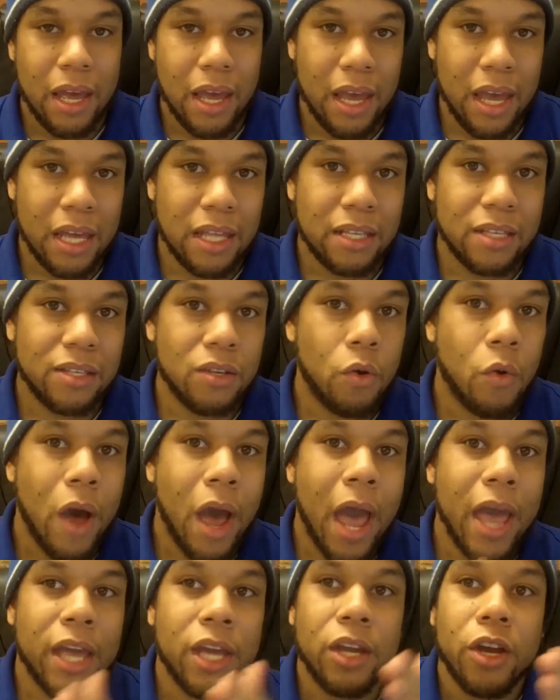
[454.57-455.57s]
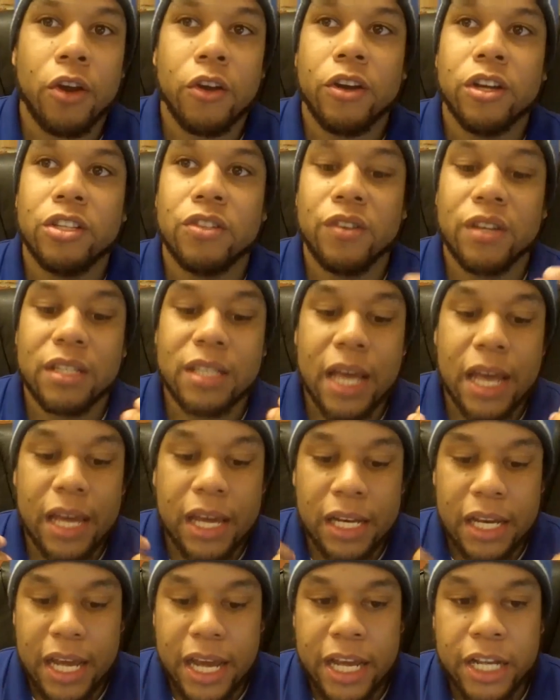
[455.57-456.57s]
And so I encourage you to take
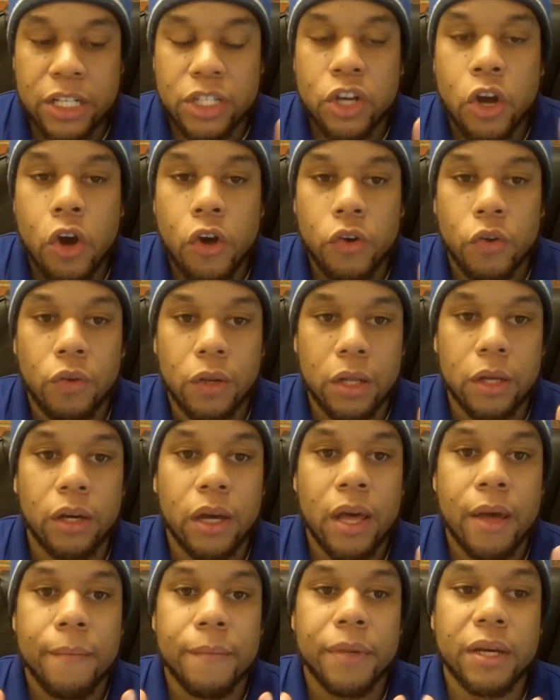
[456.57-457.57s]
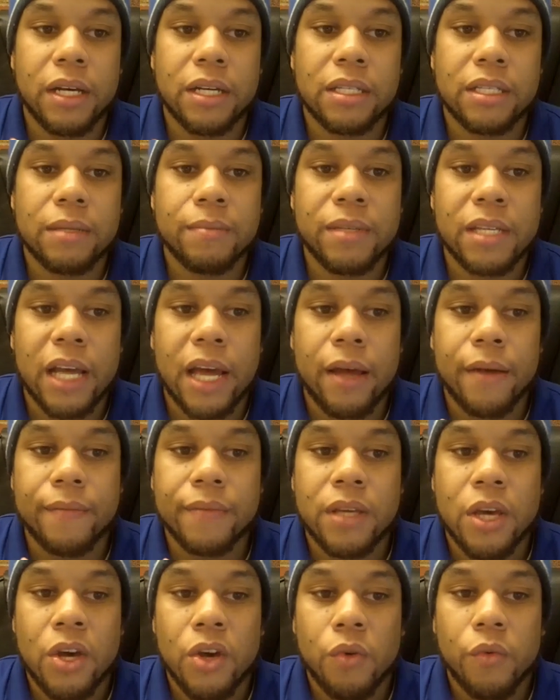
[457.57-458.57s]
an internal look, because
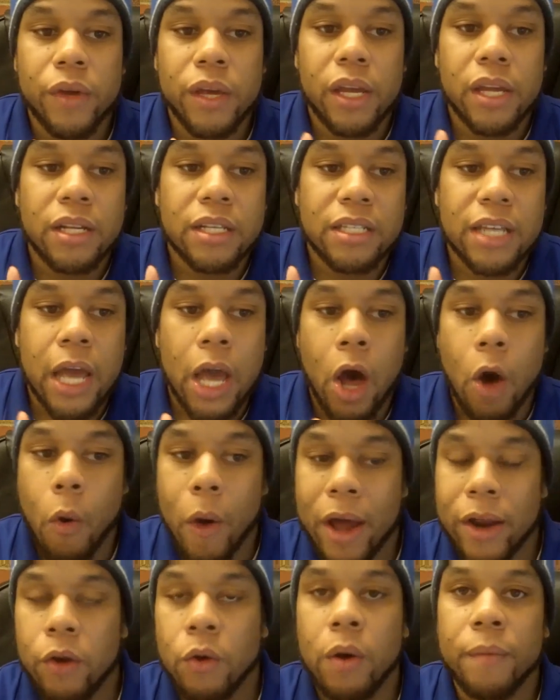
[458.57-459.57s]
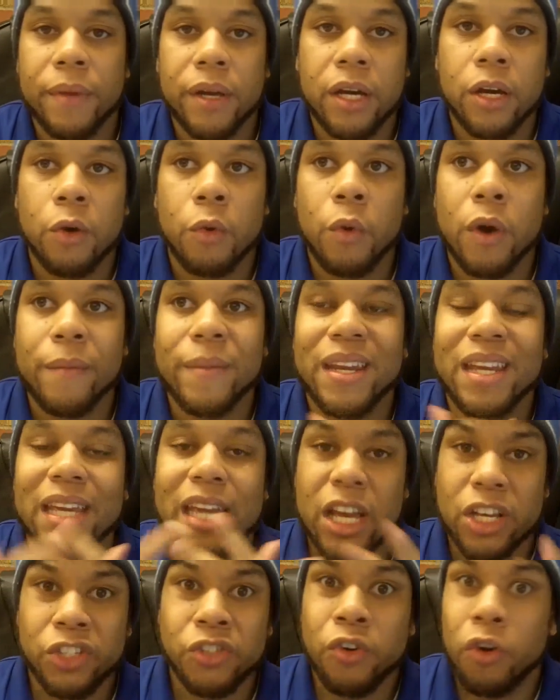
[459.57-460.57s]
sometimes we can say, oh, I know I'm a good woman. And
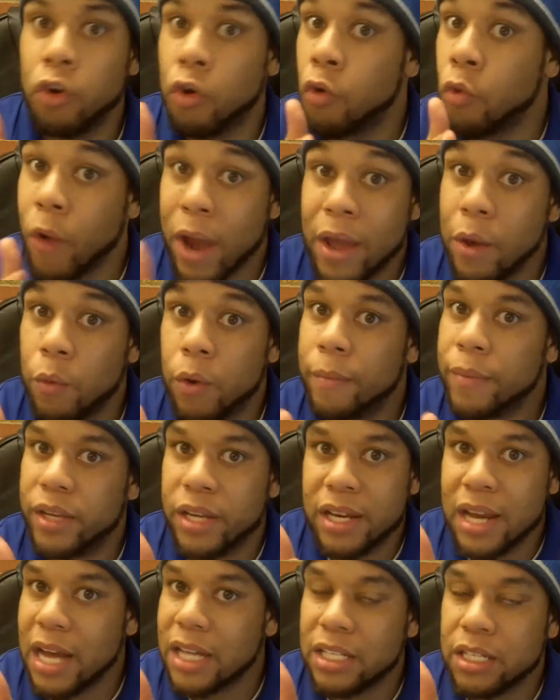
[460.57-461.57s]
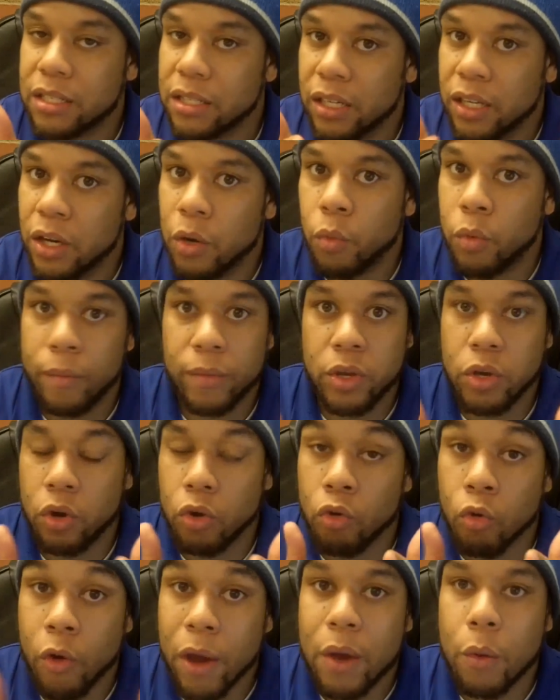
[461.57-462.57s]
yes, you're a great woman. You're not just a good woman, you're a
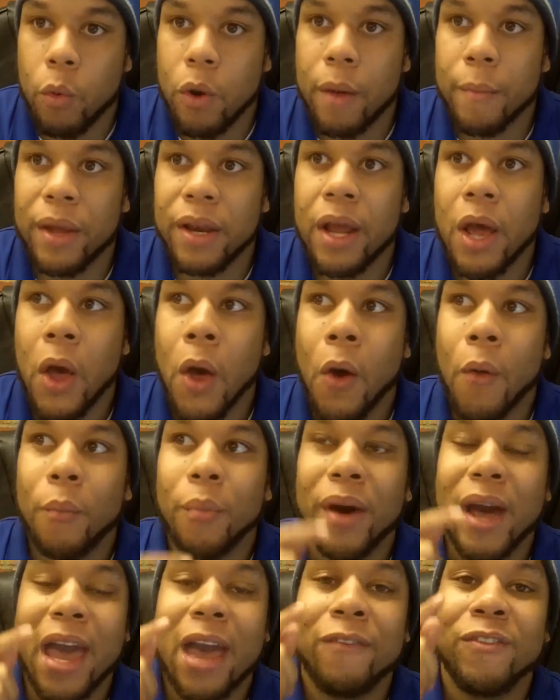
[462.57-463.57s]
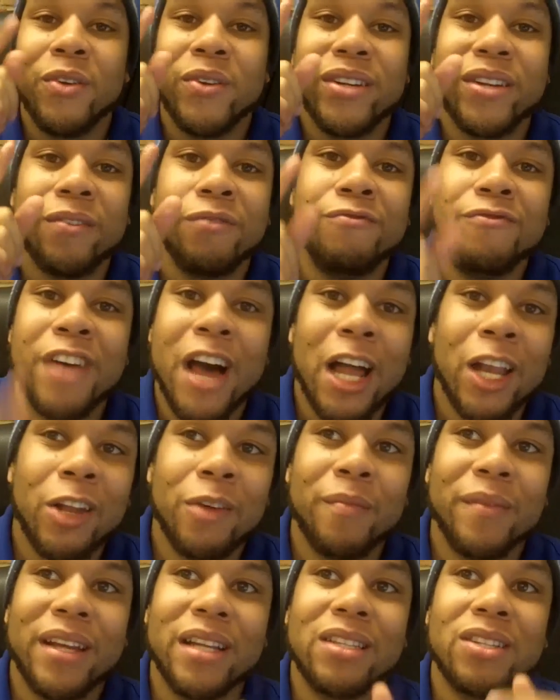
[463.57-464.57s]
great woman. But have you
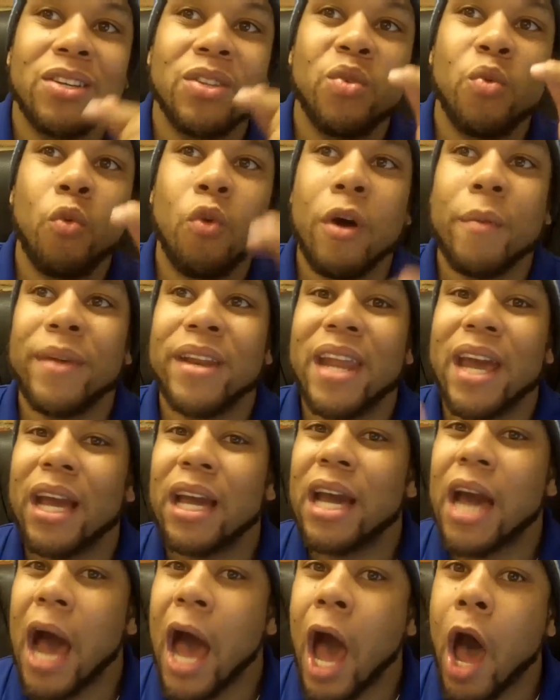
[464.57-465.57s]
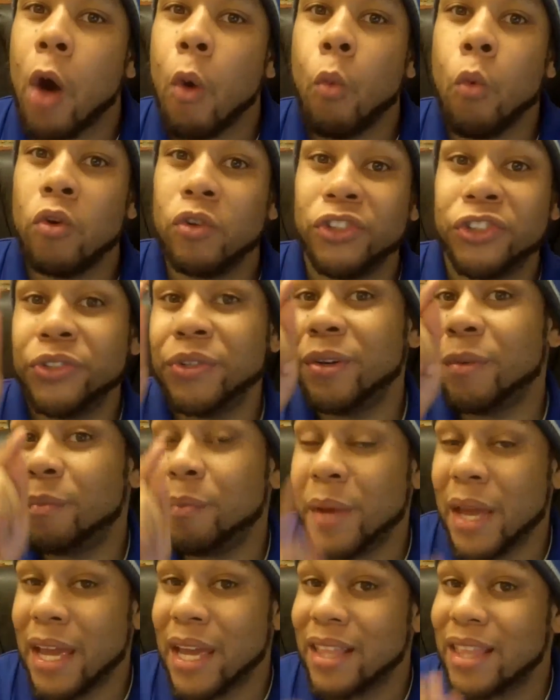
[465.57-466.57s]
developed into the woman that God wants you to
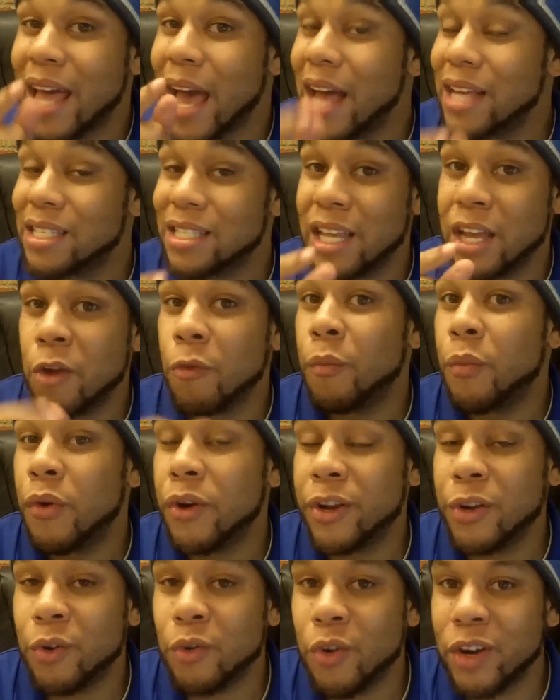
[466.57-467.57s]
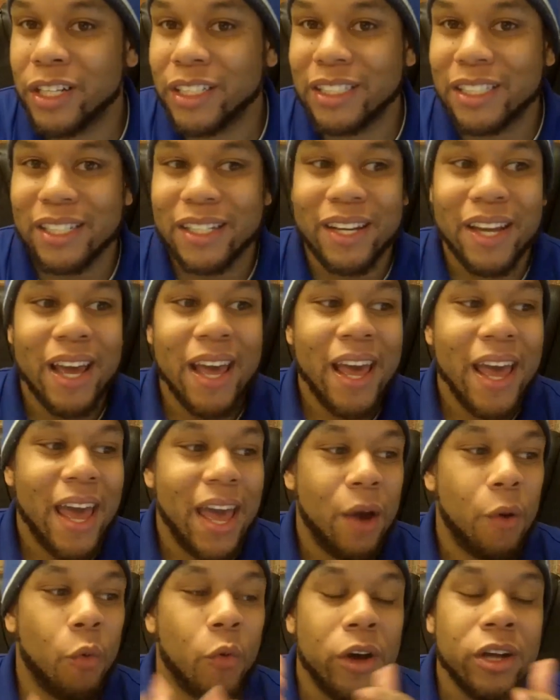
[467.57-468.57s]
be? That's the important question.
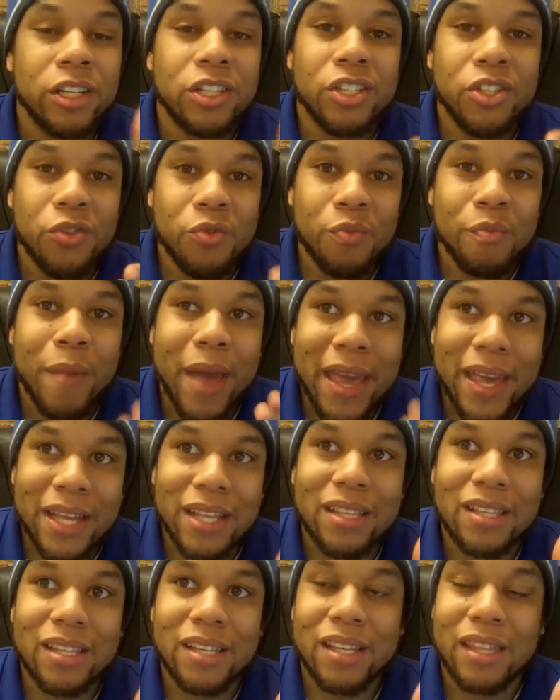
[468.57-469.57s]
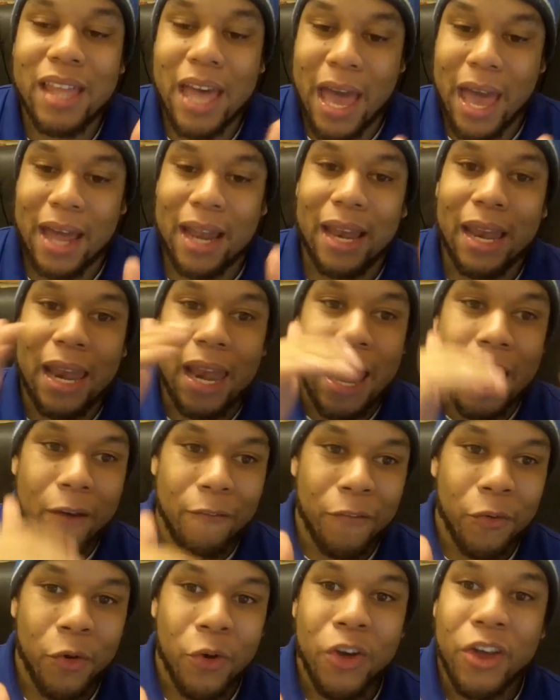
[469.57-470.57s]
And once you make it to that
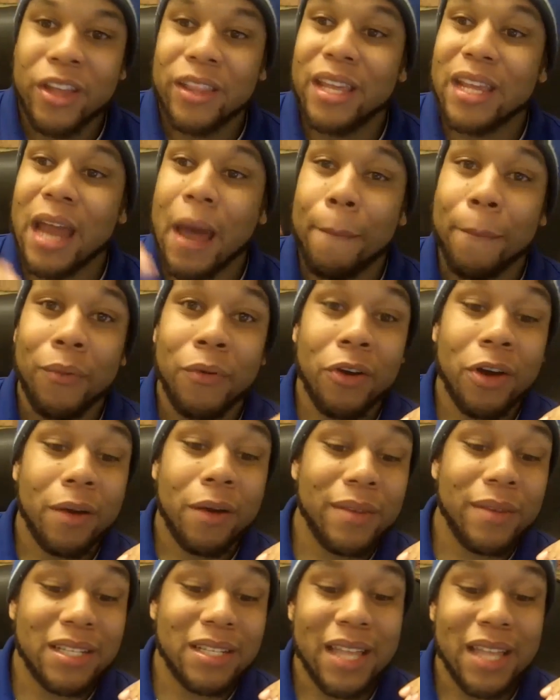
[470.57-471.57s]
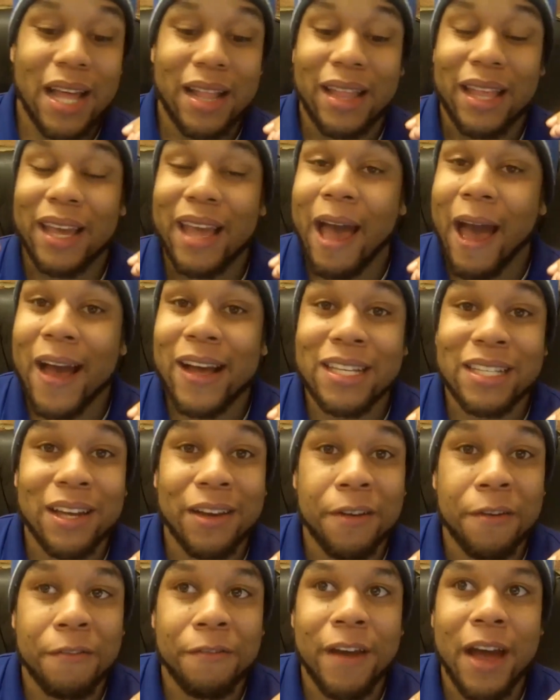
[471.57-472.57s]
level, then I promise that the guy is
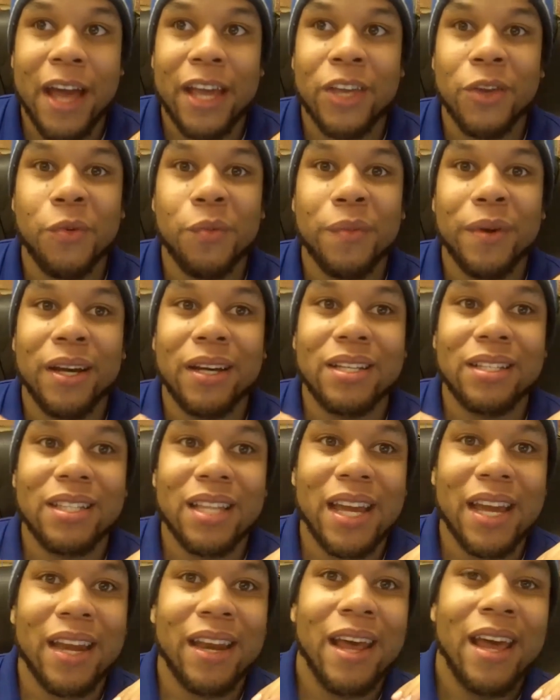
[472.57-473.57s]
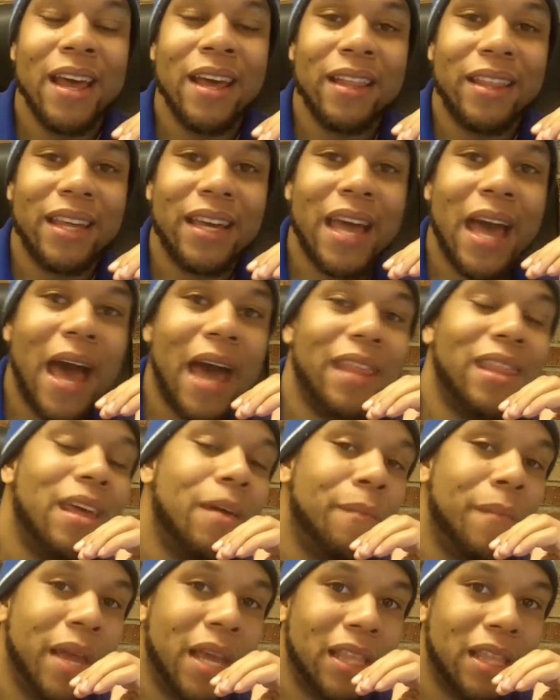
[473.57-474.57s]
going to find you, because then the guy
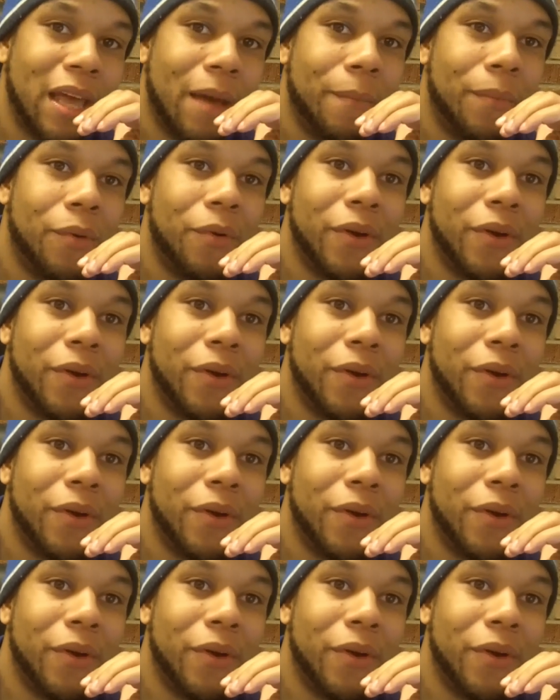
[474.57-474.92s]
that made it